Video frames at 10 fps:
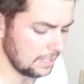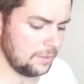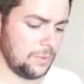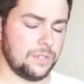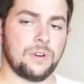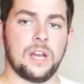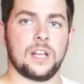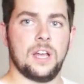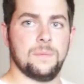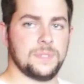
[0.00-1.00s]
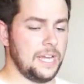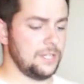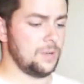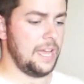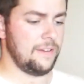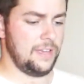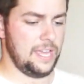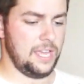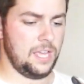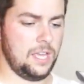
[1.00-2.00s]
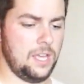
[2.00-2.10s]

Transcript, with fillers: when the rut comes, I do have a,